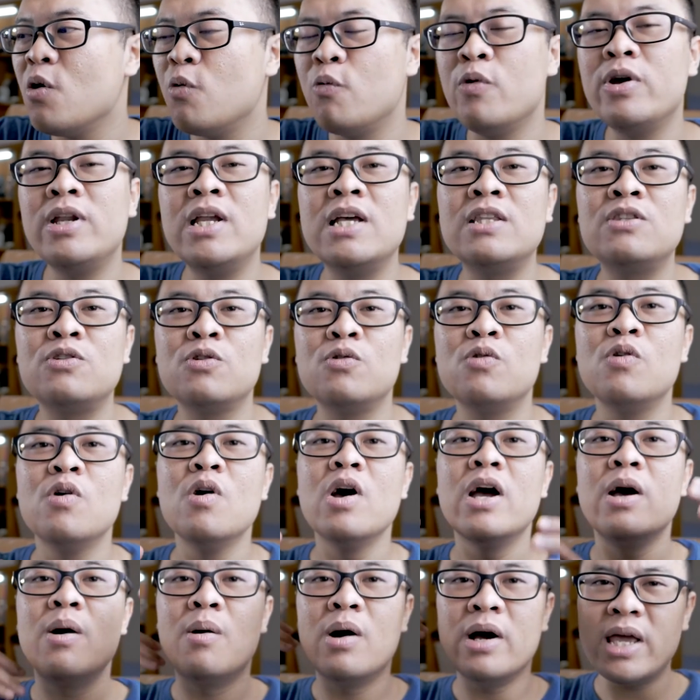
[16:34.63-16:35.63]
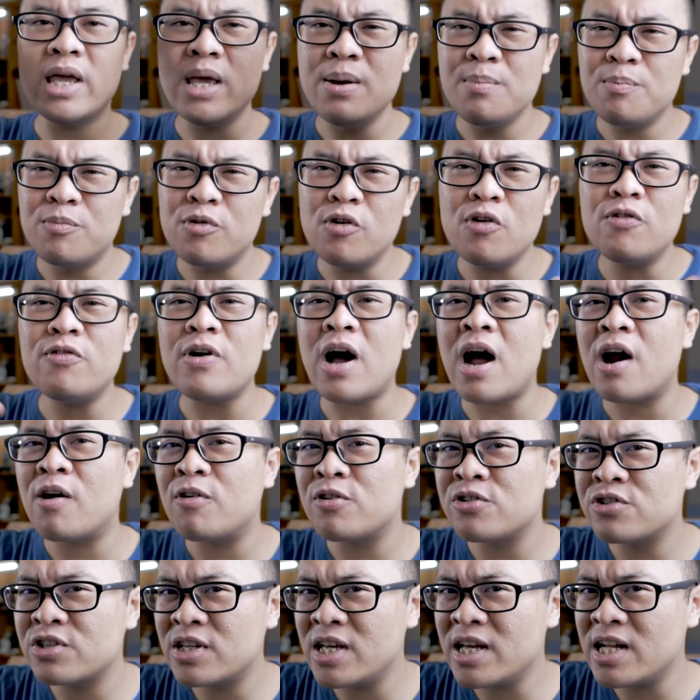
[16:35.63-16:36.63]
We need to improve
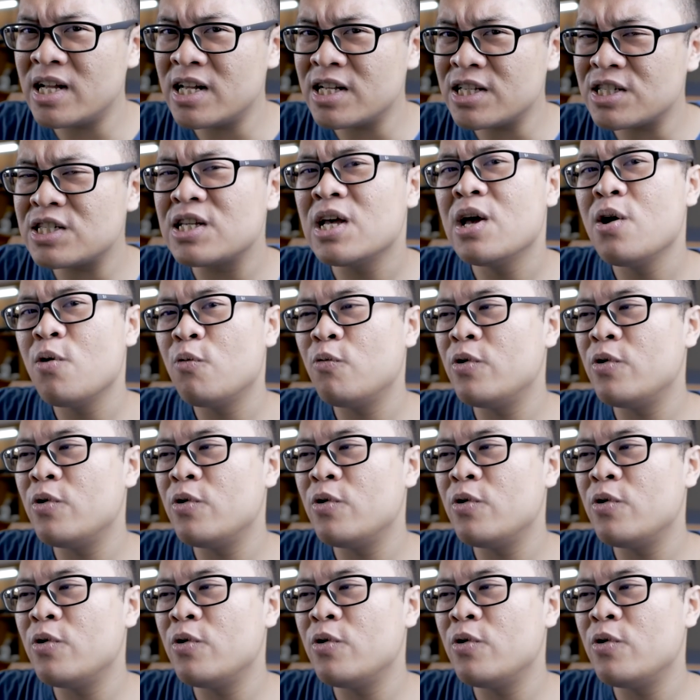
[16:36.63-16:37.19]
our skills,